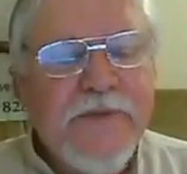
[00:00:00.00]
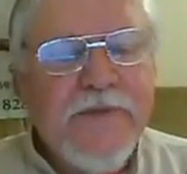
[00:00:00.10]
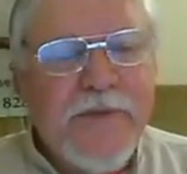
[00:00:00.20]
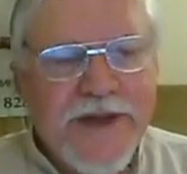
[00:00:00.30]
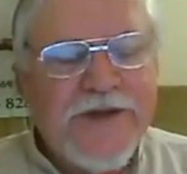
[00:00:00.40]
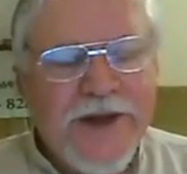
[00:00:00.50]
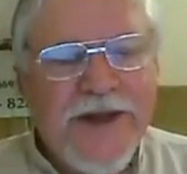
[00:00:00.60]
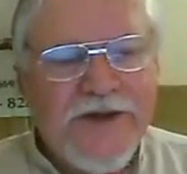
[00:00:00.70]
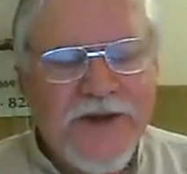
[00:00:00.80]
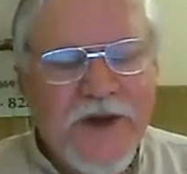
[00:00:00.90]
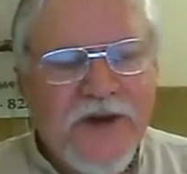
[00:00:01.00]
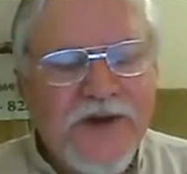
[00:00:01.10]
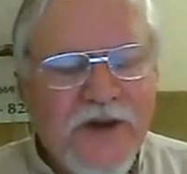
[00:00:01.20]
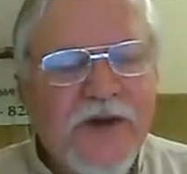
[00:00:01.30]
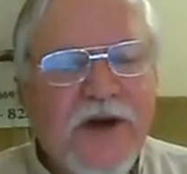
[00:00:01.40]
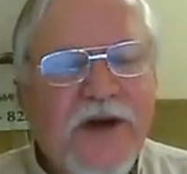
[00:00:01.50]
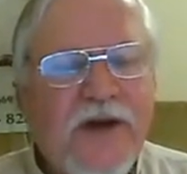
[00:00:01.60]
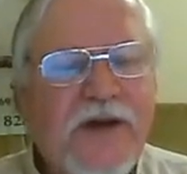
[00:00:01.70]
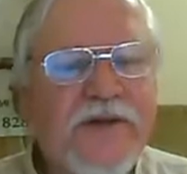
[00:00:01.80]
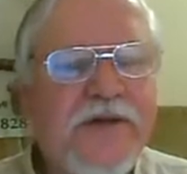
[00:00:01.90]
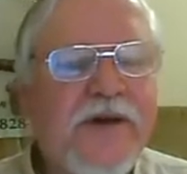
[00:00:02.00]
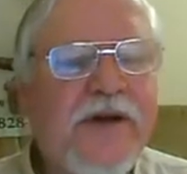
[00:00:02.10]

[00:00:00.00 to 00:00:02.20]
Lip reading: meditation hall, yoga hall,